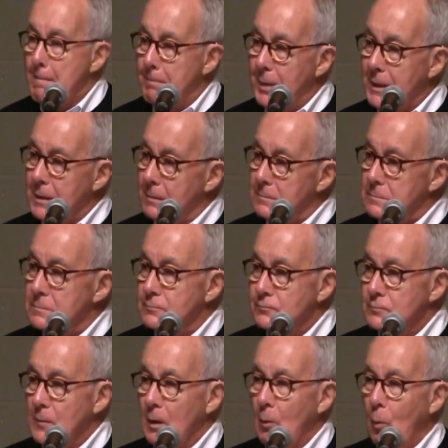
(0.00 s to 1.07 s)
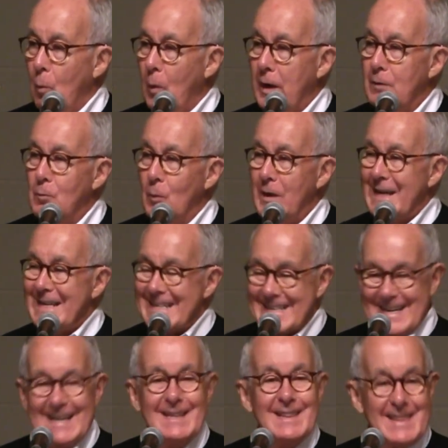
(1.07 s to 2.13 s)
But when we
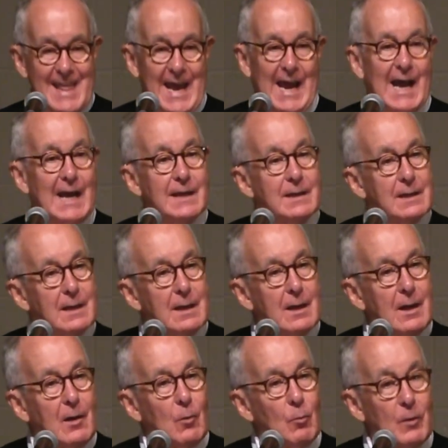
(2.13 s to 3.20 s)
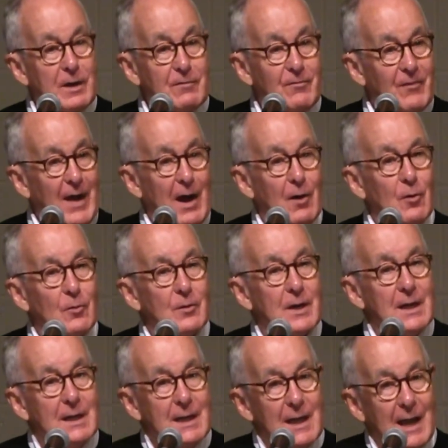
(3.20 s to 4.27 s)
did that, we
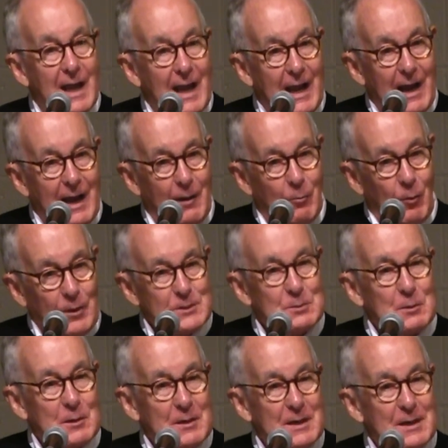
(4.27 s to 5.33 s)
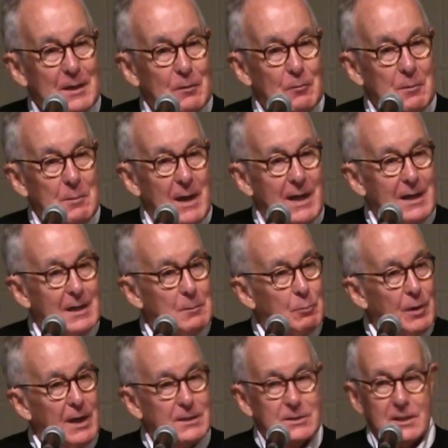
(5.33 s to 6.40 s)
found, once we're into the remodeling
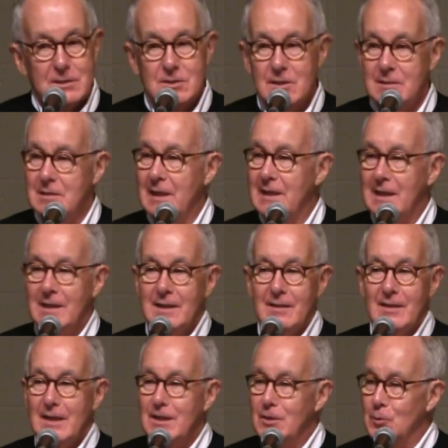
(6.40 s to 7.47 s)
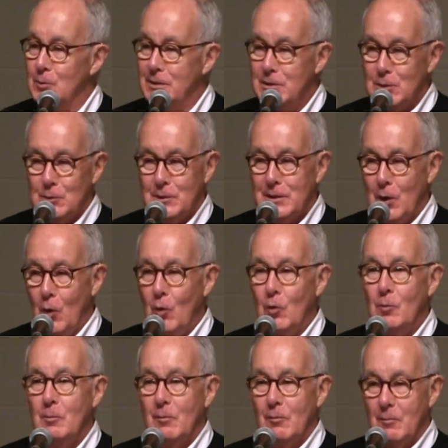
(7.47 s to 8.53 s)
project, just like anything you would do at
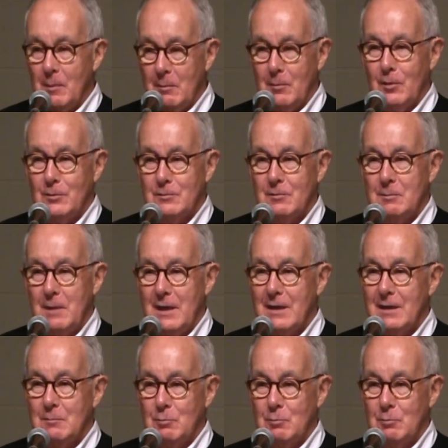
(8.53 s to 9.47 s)
home, remember those remodeling